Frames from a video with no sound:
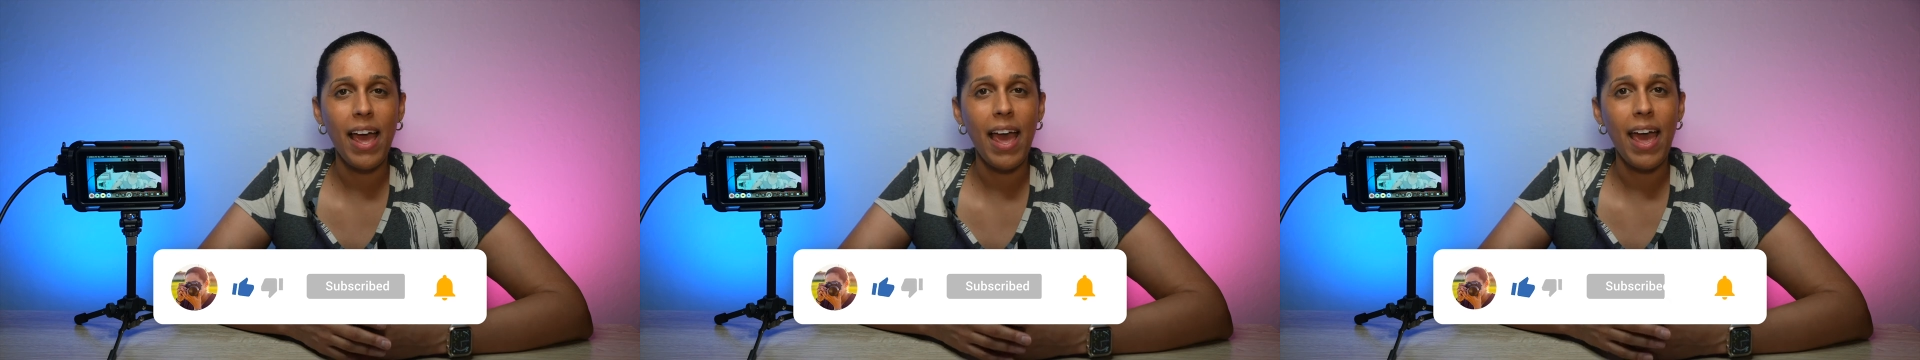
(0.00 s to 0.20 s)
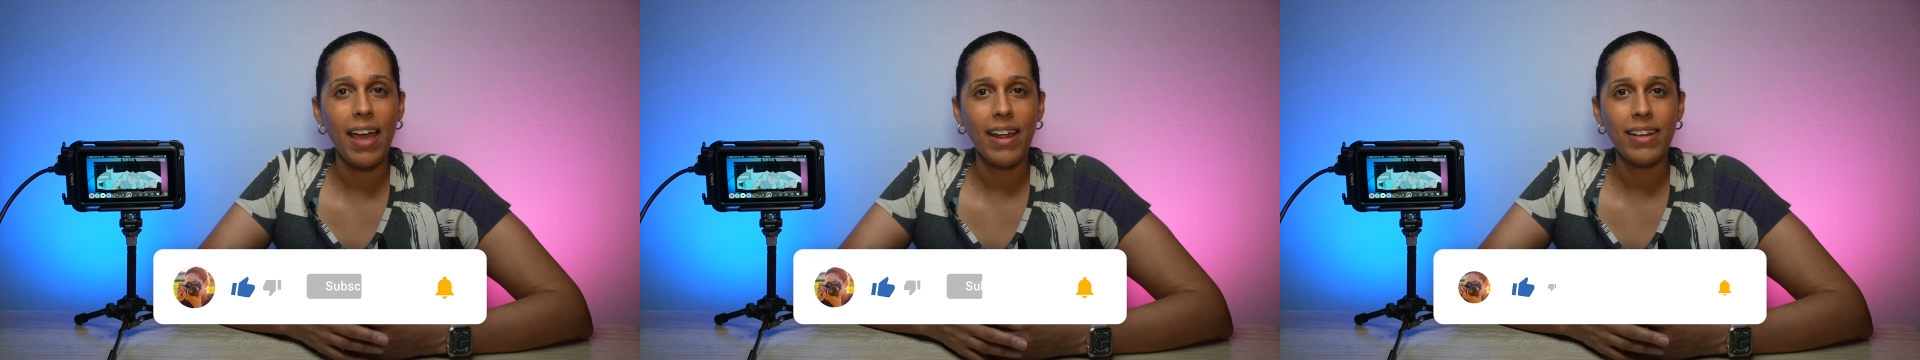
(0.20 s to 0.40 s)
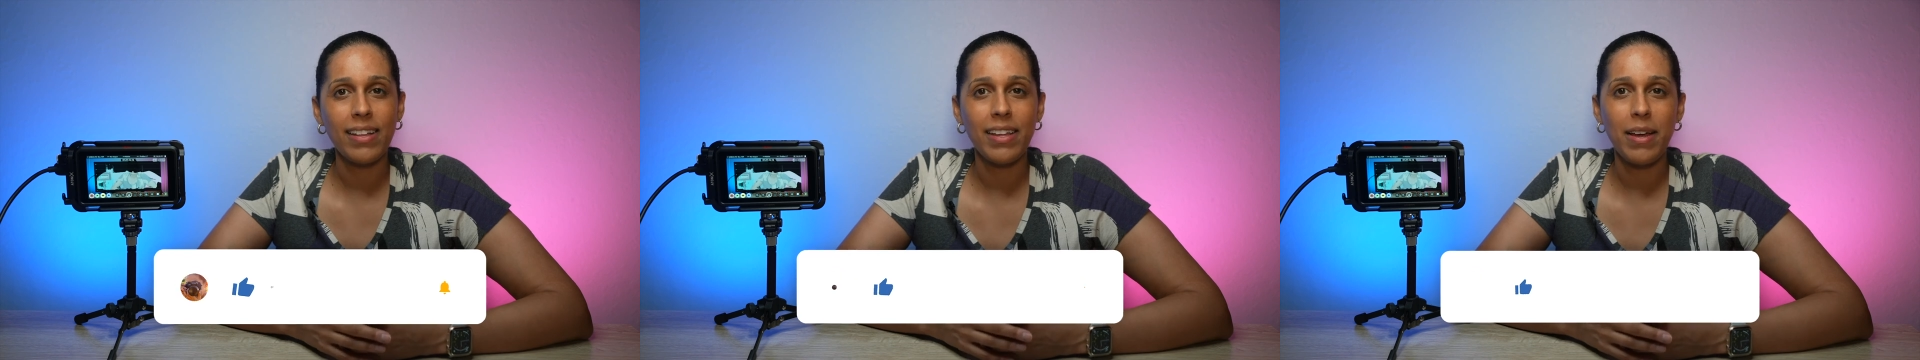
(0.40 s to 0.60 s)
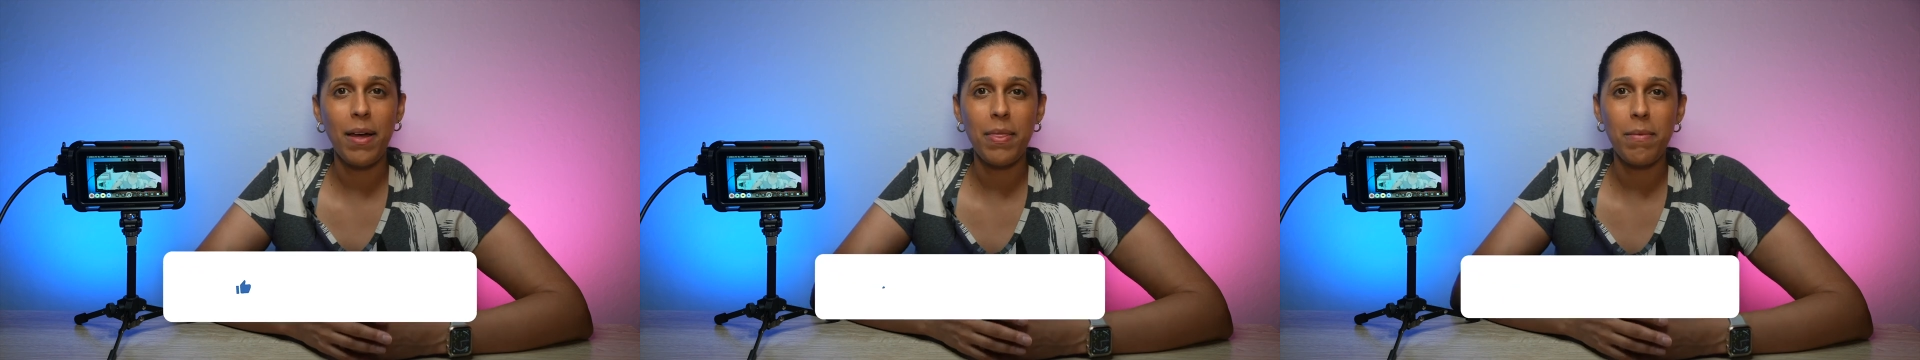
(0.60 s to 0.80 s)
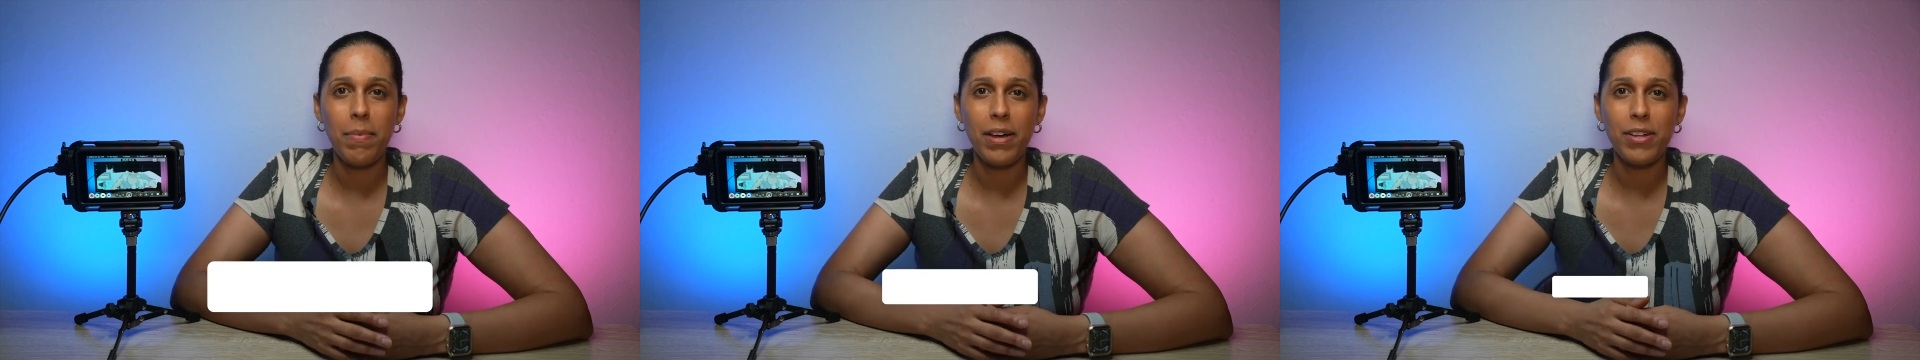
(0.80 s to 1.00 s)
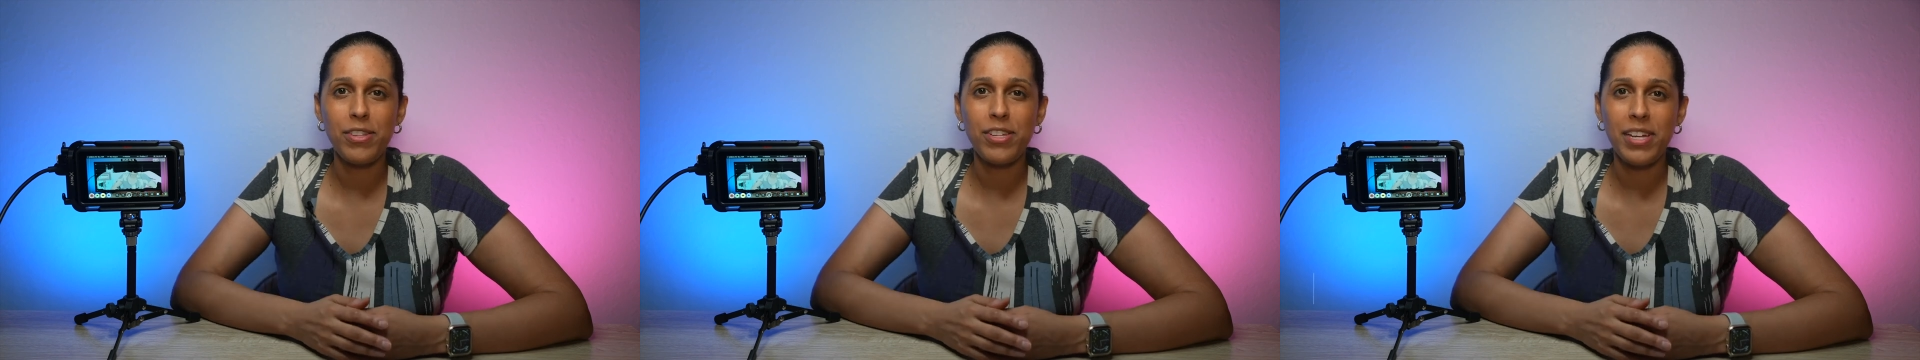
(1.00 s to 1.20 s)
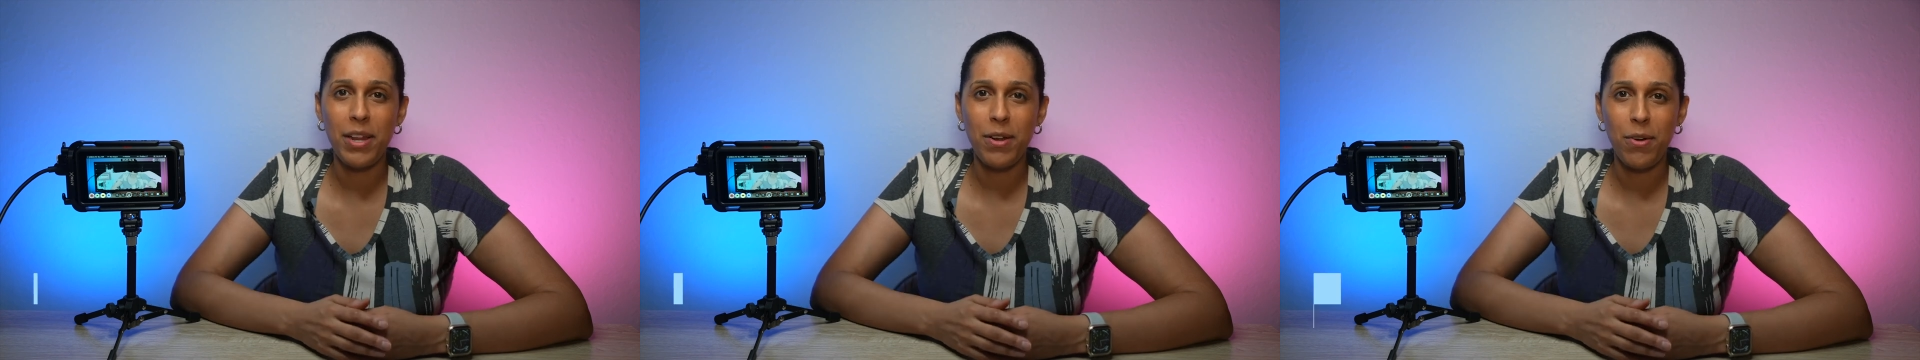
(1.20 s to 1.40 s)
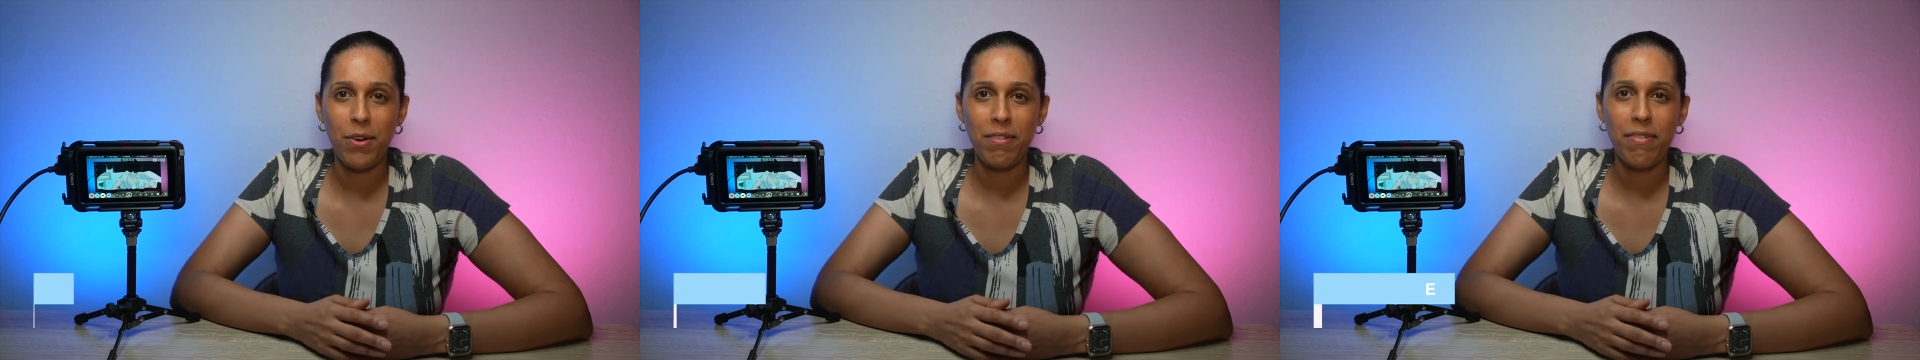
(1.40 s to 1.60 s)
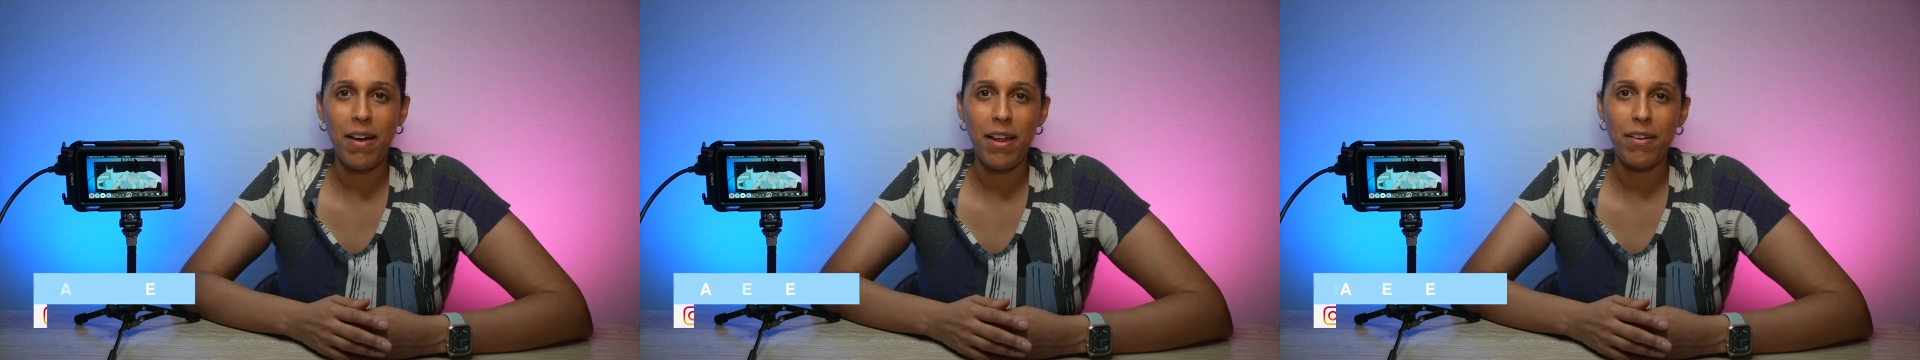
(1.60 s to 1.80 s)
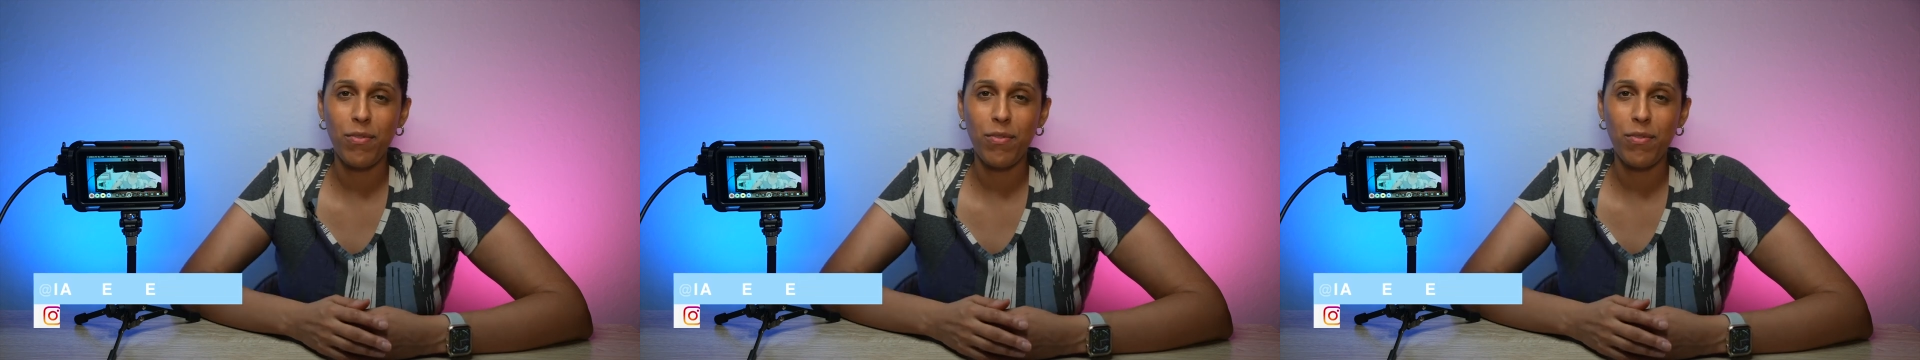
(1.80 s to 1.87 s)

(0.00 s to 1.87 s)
and click on the bell to get notified